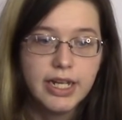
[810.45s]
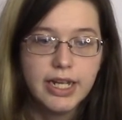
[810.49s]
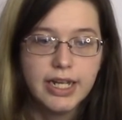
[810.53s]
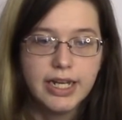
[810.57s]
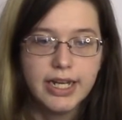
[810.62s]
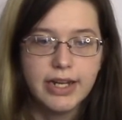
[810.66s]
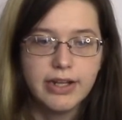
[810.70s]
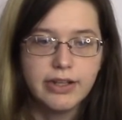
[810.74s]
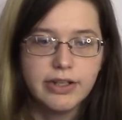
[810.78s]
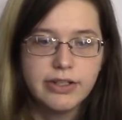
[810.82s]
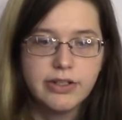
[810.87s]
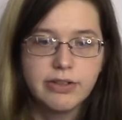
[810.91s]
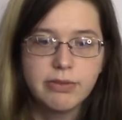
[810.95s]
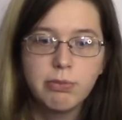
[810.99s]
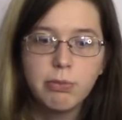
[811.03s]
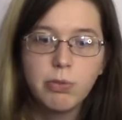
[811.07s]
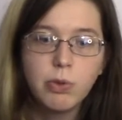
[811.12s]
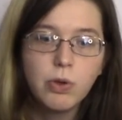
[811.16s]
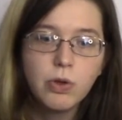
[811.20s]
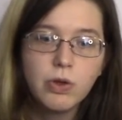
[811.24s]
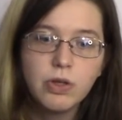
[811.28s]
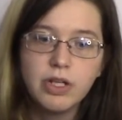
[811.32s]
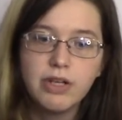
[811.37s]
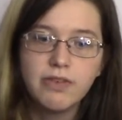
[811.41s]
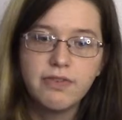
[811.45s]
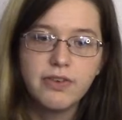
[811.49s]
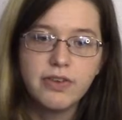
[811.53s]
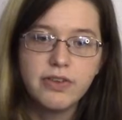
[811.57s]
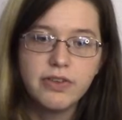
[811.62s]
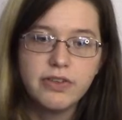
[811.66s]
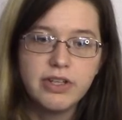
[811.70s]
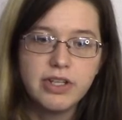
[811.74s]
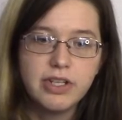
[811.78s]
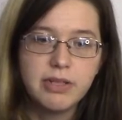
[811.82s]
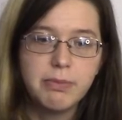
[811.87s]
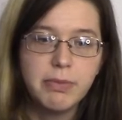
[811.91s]
Now there's more
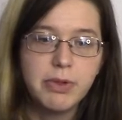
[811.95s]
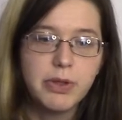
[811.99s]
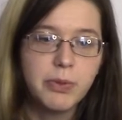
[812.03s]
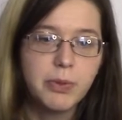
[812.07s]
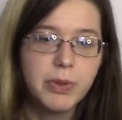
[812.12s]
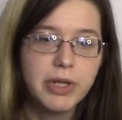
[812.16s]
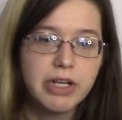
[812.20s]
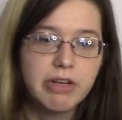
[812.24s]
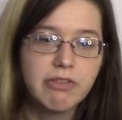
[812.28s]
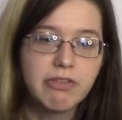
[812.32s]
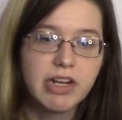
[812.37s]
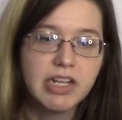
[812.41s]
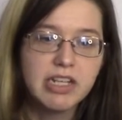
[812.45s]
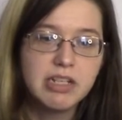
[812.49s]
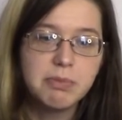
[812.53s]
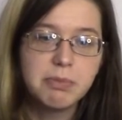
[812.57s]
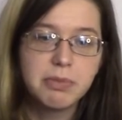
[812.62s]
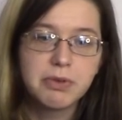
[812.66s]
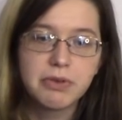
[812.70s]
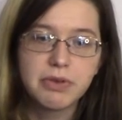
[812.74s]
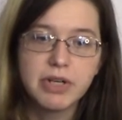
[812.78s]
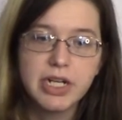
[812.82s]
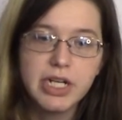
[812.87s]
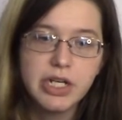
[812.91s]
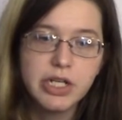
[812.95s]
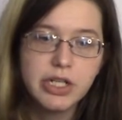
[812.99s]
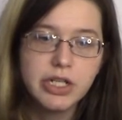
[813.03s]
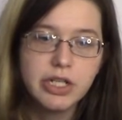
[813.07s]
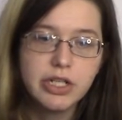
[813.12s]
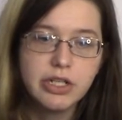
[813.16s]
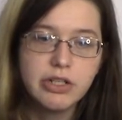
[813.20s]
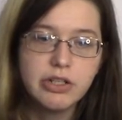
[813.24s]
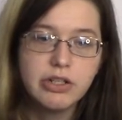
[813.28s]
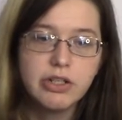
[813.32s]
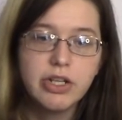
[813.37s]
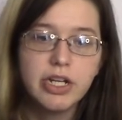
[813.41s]
differences between
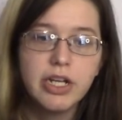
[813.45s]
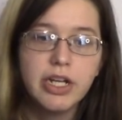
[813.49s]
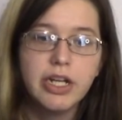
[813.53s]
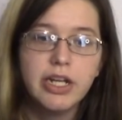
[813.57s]
respirations